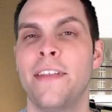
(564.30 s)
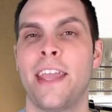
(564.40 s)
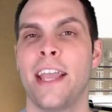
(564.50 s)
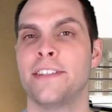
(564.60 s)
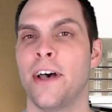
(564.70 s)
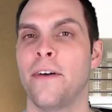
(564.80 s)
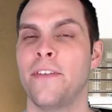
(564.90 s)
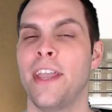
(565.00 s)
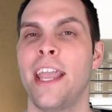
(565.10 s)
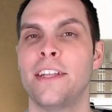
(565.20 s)
in the case of
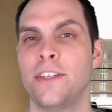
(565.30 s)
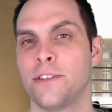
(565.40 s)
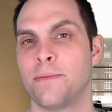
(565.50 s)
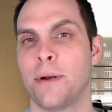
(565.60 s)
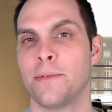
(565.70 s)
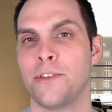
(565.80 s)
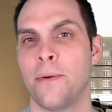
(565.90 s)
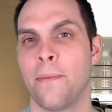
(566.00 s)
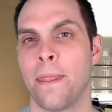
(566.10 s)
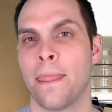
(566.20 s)
the angiosperms.
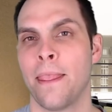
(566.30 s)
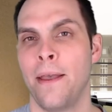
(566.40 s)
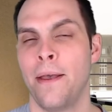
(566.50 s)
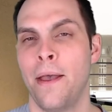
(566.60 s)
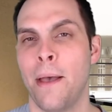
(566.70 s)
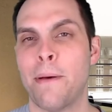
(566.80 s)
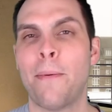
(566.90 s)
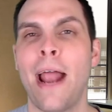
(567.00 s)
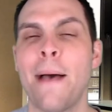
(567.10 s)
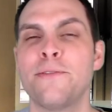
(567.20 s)
But
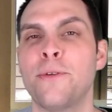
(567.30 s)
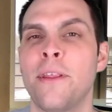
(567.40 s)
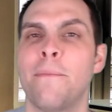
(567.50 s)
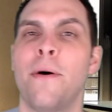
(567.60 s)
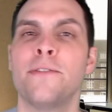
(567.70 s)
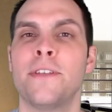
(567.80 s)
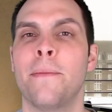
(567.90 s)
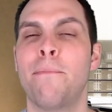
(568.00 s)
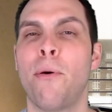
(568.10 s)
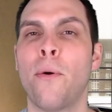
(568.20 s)
perhaps one of the most
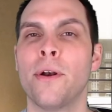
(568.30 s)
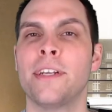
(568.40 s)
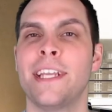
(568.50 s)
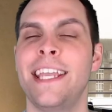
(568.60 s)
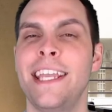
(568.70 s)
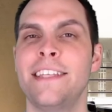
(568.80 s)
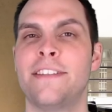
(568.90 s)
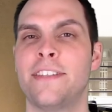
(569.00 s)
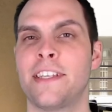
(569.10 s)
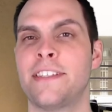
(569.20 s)
important keys
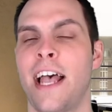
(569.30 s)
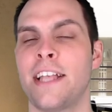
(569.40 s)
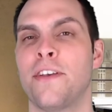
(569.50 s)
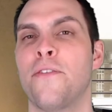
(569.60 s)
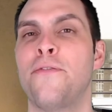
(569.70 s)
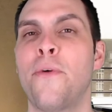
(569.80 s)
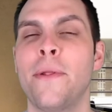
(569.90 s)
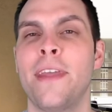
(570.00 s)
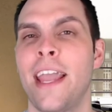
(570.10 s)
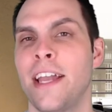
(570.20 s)
to success
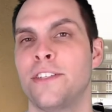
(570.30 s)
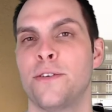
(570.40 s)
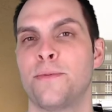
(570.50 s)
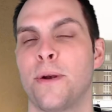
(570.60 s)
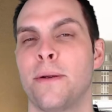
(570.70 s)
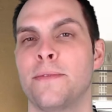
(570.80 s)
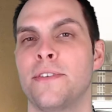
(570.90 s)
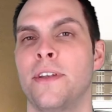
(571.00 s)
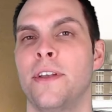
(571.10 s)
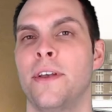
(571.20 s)
for the
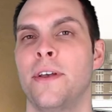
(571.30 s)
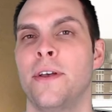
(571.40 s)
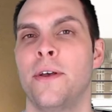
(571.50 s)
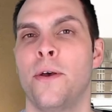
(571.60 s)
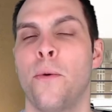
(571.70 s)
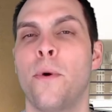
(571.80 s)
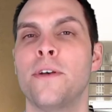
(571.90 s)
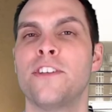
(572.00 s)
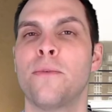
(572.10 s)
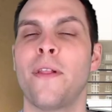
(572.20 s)
angiosperms
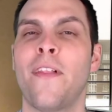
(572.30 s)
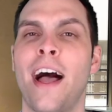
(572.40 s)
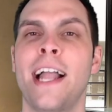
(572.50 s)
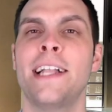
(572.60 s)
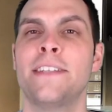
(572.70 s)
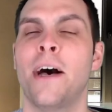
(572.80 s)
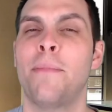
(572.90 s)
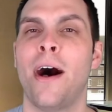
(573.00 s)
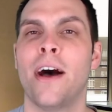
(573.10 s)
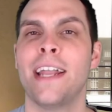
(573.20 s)
was their reliance
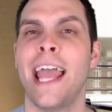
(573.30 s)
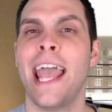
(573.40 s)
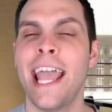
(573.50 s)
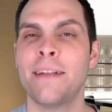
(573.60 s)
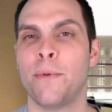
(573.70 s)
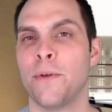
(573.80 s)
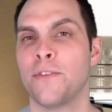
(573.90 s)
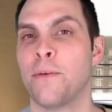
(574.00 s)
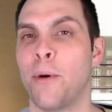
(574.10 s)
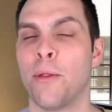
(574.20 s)
upon
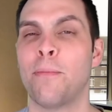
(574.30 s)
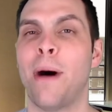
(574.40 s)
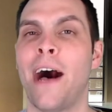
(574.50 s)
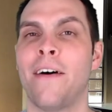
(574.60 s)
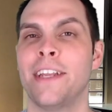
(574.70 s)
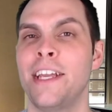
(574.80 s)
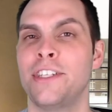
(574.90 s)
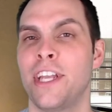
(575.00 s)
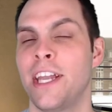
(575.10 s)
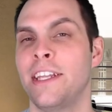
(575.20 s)
animals for both
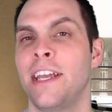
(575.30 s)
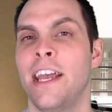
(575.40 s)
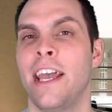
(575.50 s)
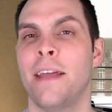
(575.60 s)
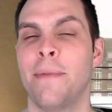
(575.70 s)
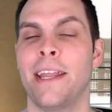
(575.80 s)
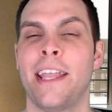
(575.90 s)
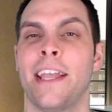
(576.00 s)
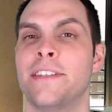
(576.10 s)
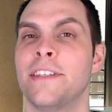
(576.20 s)
pollination in many
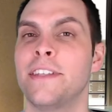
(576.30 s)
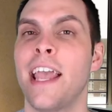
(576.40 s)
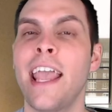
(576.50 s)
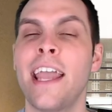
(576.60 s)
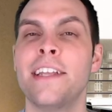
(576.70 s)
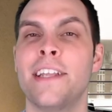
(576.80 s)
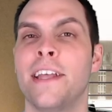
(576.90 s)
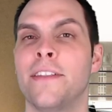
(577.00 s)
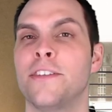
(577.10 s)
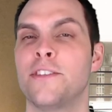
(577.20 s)
cases and
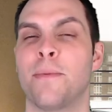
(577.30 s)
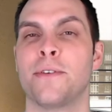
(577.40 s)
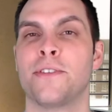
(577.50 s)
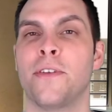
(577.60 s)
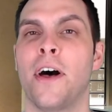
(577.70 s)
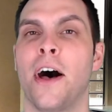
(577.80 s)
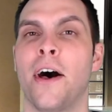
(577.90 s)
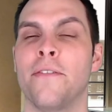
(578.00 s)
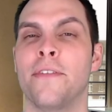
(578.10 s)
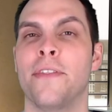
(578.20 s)
in the dispersal
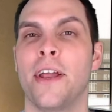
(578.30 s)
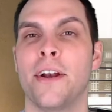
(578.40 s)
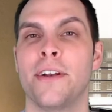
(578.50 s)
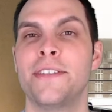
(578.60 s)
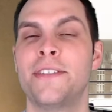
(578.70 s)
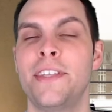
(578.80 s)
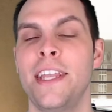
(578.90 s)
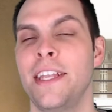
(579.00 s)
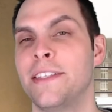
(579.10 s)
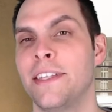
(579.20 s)
of their
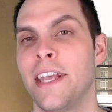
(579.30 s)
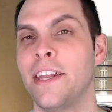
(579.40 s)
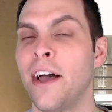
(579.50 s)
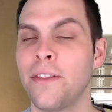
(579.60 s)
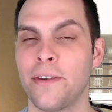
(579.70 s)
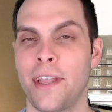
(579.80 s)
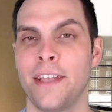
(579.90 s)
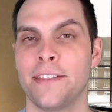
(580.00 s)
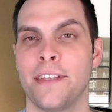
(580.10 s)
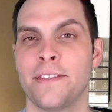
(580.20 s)
seeds in other
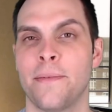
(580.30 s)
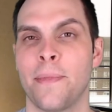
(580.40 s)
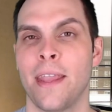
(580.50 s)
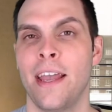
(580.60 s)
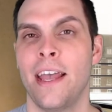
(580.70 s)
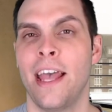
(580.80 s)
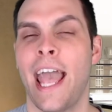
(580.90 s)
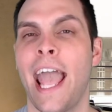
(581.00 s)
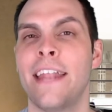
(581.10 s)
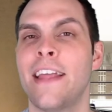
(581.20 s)
cases.
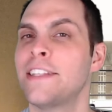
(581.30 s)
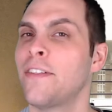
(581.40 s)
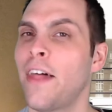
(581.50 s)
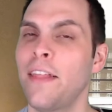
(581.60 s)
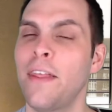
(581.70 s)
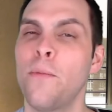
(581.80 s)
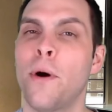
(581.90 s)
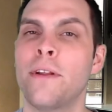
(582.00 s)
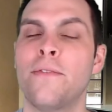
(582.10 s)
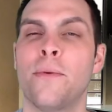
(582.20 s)
And that's likely
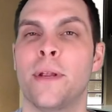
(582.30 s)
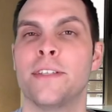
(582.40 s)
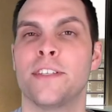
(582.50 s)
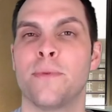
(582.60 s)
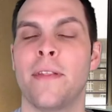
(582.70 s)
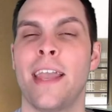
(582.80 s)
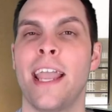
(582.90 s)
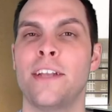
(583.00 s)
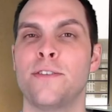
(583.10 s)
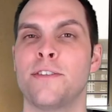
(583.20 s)
one of the reasons why the
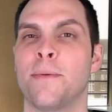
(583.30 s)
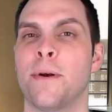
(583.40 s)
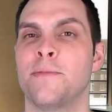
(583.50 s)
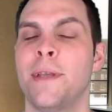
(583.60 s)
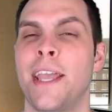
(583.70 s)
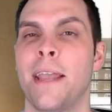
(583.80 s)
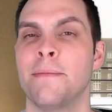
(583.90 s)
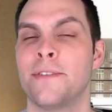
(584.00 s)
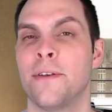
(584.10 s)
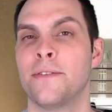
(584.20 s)
angiosperms
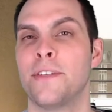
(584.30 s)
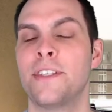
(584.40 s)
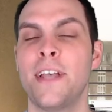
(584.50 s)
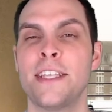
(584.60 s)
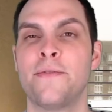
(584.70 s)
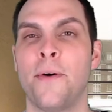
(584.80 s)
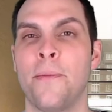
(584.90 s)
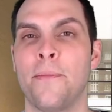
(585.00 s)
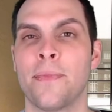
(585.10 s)
became so successful,